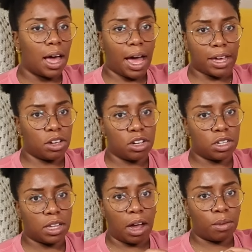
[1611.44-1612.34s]
I
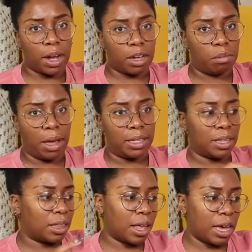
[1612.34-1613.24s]
could not recommend
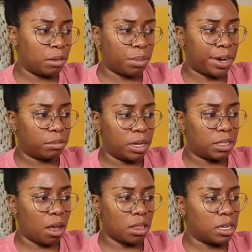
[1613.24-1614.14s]
the Lion Brand
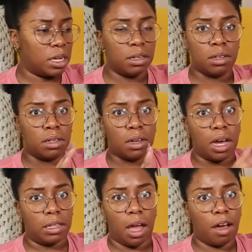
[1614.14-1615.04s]
Mandala
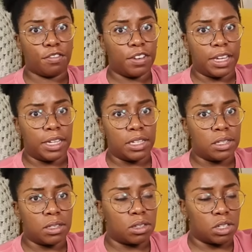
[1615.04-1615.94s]
enough. It
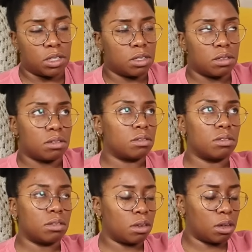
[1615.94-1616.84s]
is just
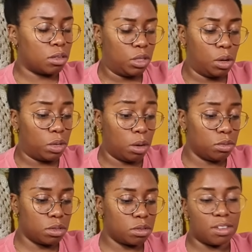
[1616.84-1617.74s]
no
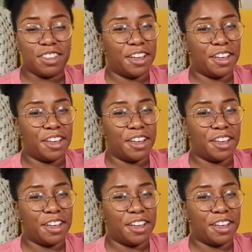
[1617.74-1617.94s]
notes.